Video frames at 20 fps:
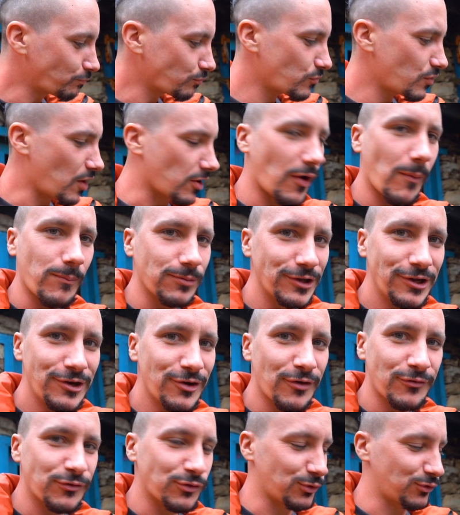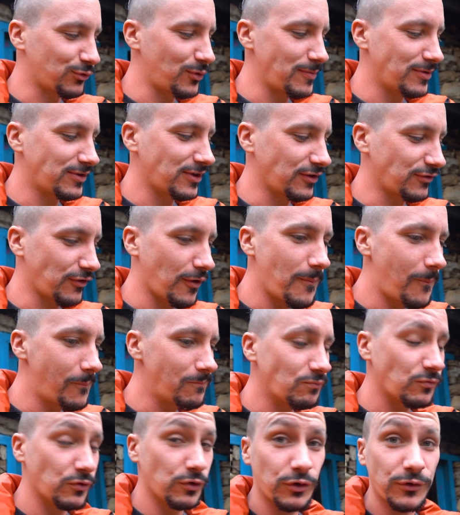Yeah, completely different to a sweet potato.
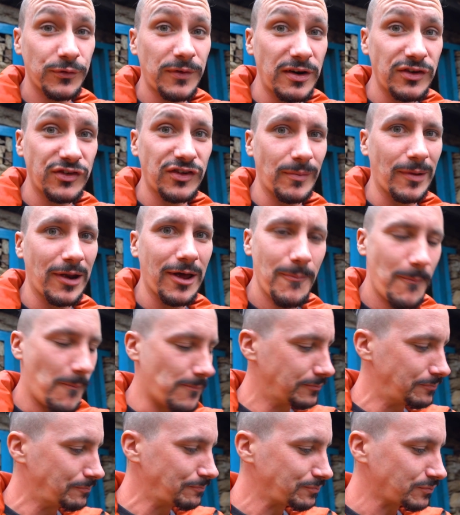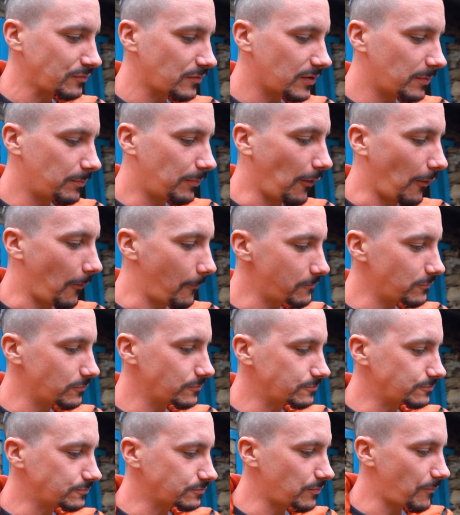Looks very similar, mm. but
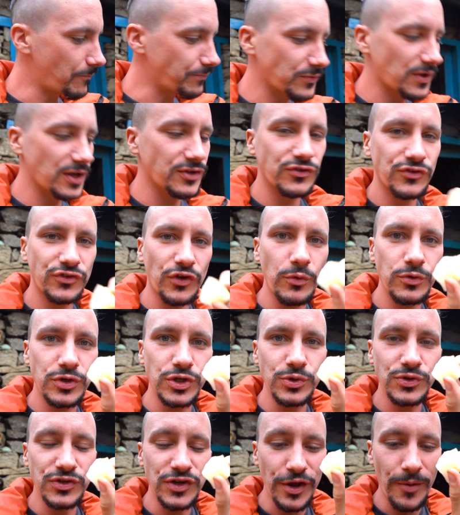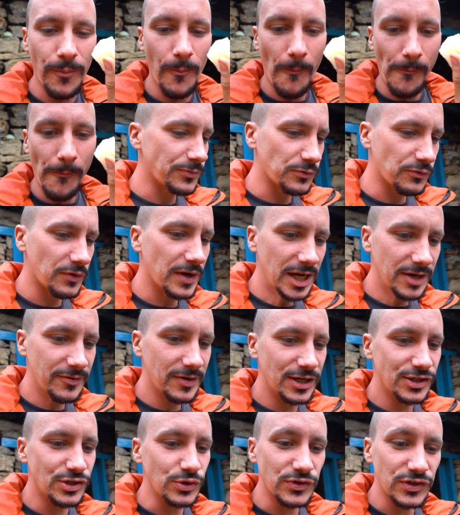it's so juicy. Really,
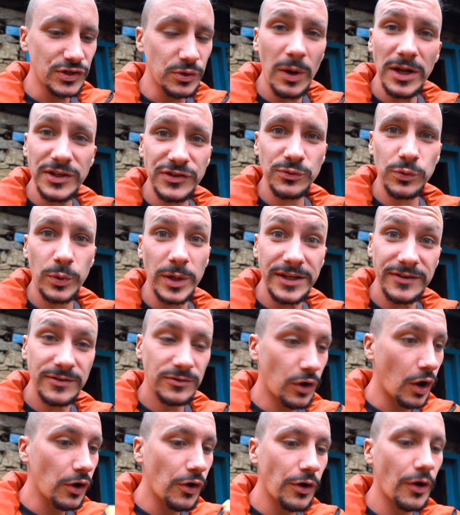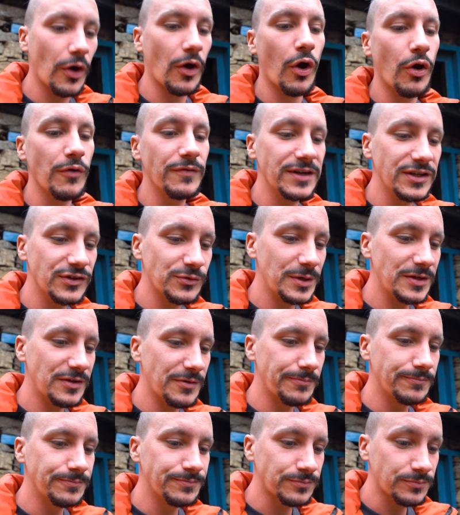really juicy. Quite sweet. Not not overly sweet.
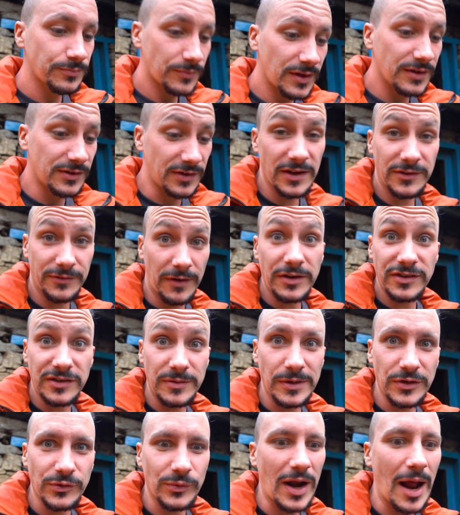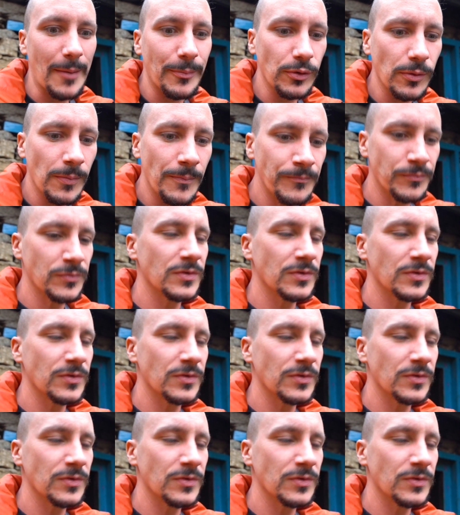It tastes very similar to an apple.